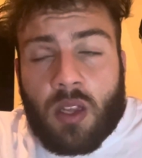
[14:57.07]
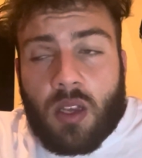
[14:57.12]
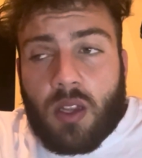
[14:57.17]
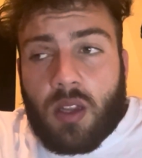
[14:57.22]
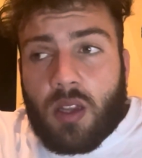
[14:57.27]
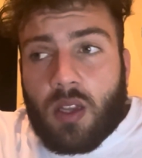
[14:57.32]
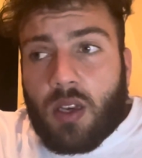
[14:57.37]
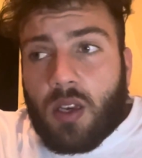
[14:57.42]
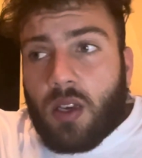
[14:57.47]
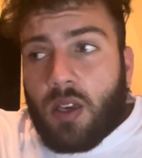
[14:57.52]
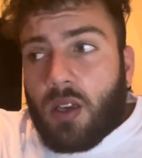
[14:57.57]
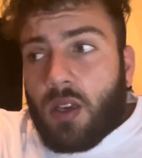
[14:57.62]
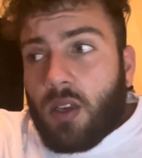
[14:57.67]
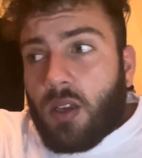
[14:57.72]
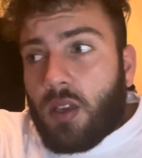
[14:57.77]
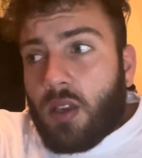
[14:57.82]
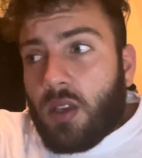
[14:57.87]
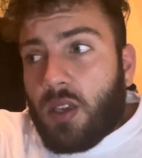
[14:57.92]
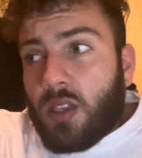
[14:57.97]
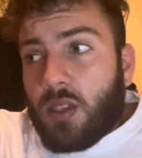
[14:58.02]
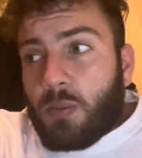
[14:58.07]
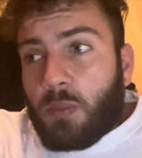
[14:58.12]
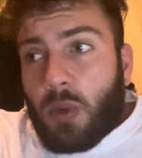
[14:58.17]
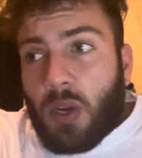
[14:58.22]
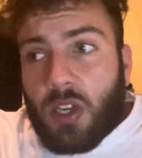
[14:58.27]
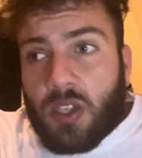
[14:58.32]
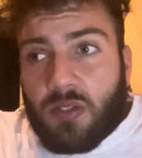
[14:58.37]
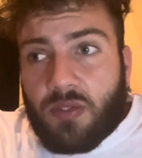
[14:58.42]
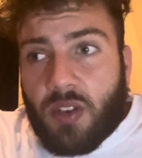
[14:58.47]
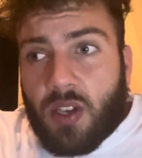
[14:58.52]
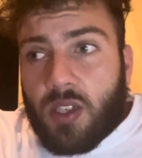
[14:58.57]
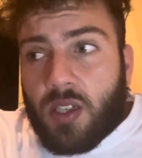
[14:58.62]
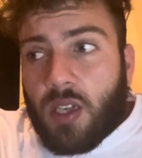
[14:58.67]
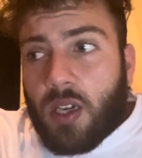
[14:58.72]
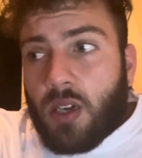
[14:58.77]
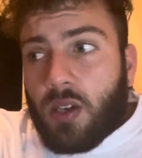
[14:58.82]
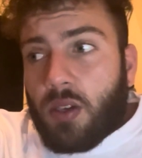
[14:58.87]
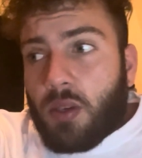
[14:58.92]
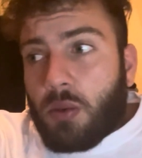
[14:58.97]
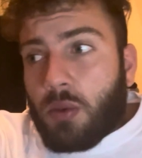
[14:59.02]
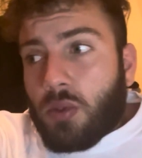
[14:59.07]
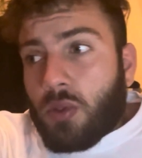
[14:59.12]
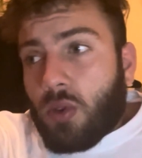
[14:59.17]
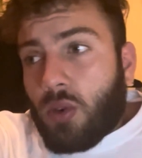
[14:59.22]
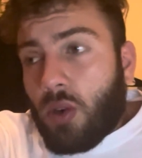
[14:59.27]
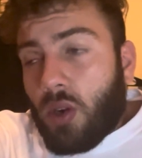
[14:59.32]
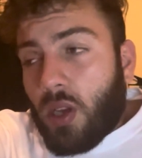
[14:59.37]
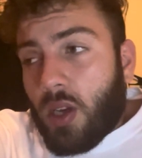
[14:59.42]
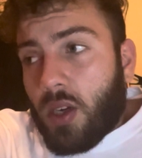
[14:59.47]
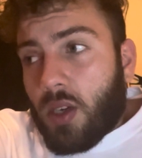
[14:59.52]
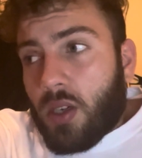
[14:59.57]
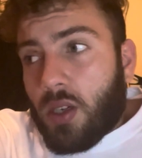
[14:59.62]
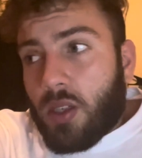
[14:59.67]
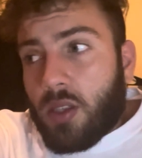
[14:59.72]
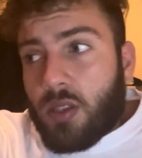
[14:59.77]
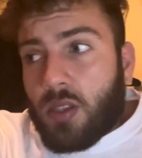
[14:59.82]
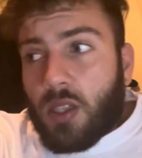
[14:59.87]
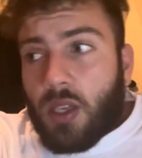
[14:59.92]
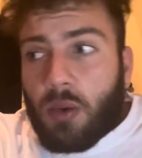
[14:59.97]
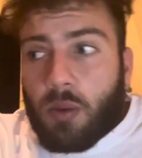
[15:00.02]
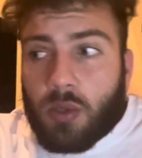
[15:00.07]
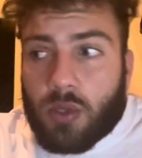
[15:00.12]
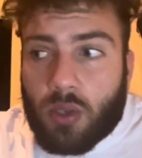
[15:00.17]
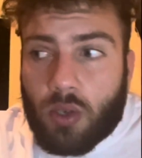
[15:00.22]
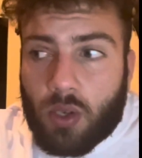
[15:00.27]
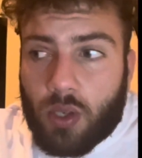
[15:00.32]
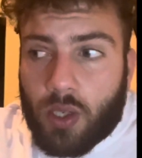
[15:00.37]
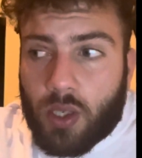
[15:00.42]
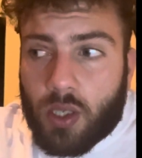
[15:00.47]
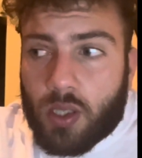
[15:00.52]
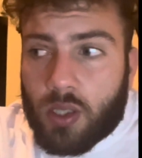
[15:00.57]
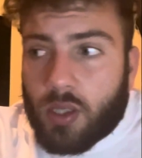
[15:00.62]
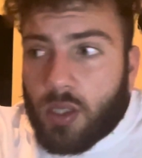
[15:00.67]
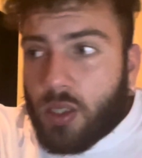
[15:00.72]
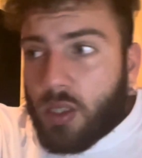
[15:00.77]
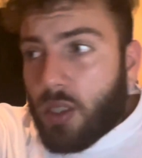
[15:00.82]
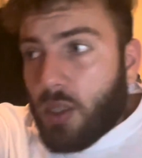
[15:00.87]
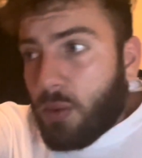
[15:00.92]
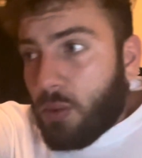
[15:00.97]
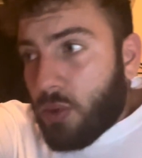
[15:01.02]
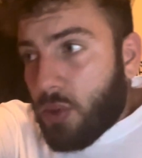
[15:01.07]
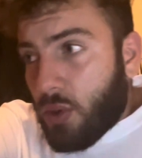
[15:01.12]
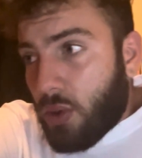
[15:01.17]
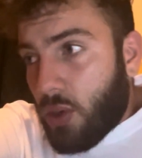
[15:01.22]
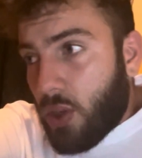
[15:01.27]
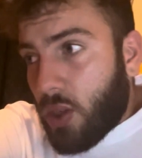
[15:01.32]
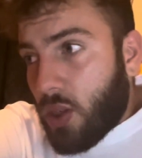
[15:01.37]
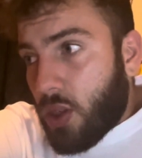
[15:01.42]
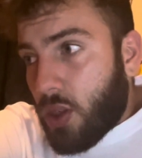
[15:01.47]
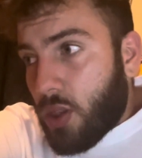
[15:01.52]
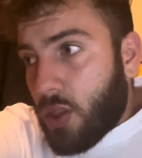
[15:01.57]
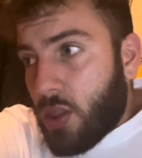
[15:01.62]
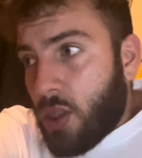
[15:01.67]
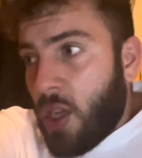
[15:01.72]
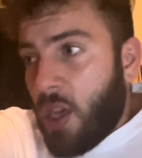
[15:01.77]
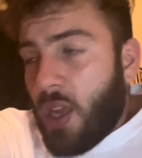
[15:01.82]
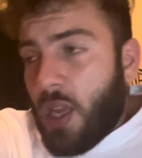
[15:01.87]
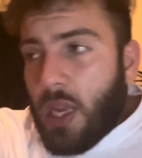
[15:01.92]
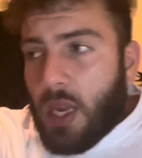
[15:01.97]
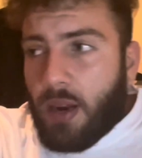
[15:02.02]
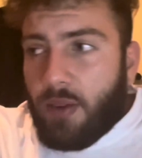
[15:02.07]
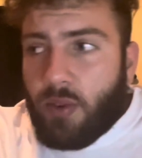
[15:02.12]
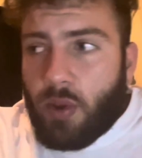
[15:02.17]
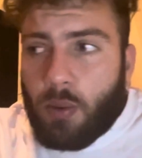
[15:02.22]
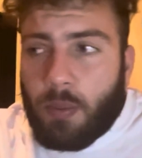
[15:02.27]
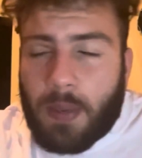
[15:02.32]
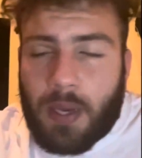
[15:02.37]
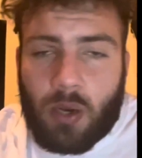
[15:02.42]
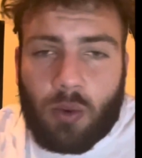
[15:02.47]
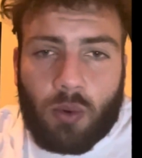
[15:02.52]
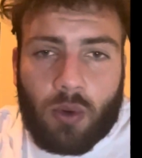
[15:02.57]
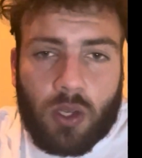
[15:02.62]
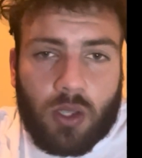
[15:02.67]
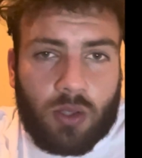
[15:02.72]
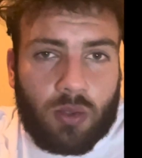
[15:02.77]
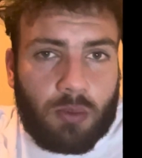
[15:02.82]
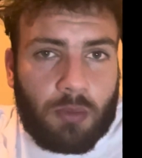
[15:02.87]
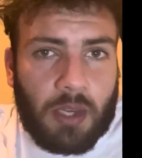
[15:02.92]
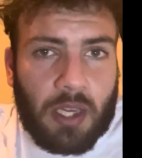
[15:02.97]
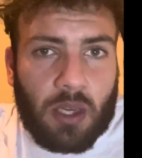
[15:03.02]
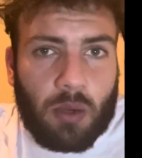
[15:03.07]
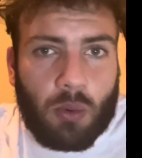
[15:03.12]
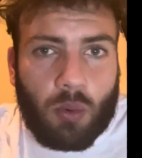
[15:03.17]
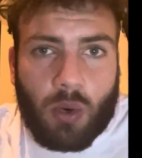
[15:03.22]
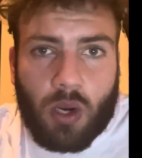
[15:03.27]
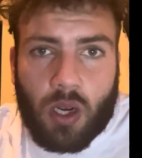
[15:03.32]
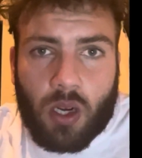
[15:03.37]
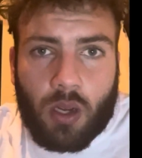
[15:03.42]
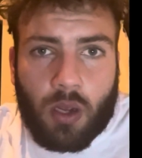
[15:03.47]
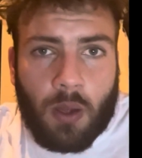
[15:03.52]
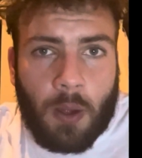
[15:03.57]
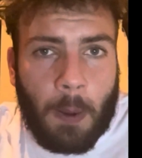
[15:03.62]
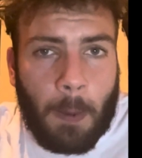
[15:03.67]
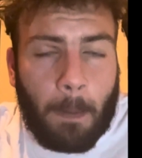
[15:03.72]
Then his parents found out, he was calling us, they was calling us, the dean was calling us. Everybody wanted to make it work.